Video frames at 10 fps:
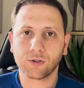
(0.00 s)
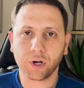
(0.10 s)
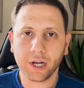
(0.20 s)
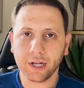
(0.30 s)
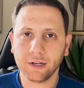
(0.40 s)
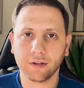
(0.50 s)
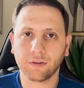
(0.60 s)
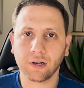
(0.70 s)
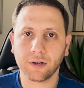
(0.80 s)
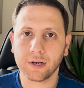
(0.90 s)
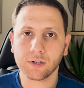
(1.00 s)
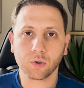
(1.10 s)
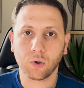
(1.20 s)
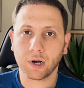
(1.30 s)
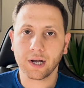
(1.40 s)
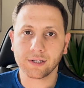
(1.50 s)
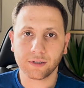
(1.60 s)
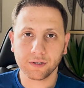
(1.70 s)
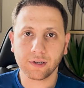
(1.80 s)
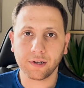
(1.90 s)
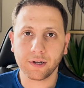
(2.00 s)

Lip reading: trainee dental nurse or as a dental